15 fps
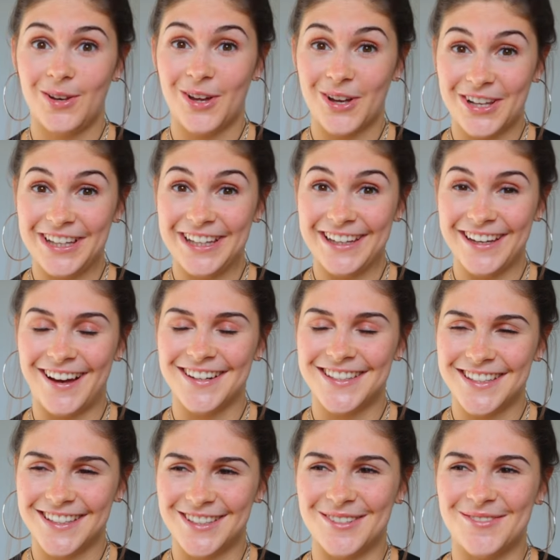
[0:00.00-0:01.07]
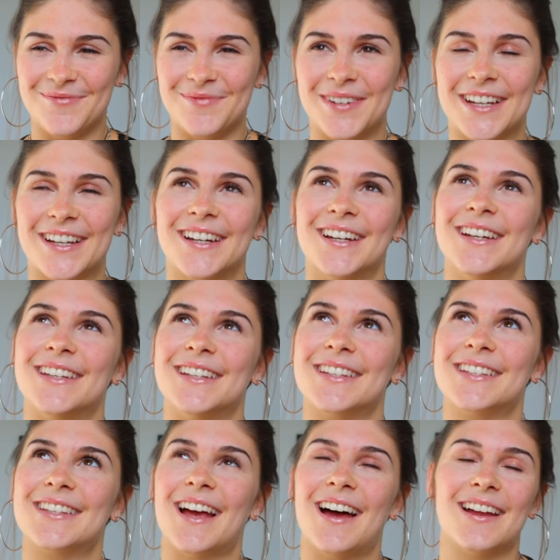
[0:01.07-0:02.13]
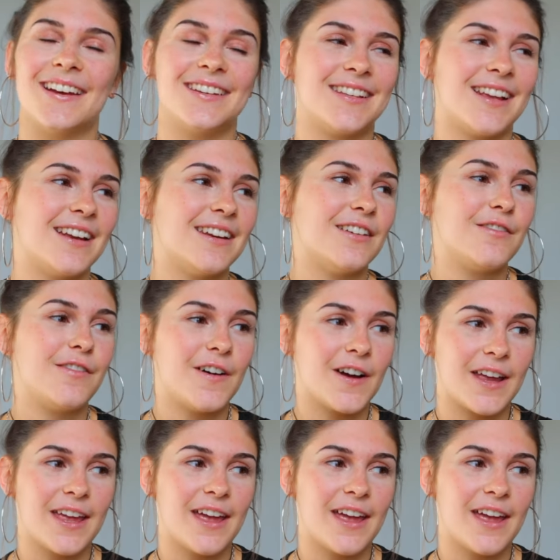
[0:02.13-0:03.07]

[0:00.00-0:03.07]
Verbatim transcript: luckily I didn't because I decided fuck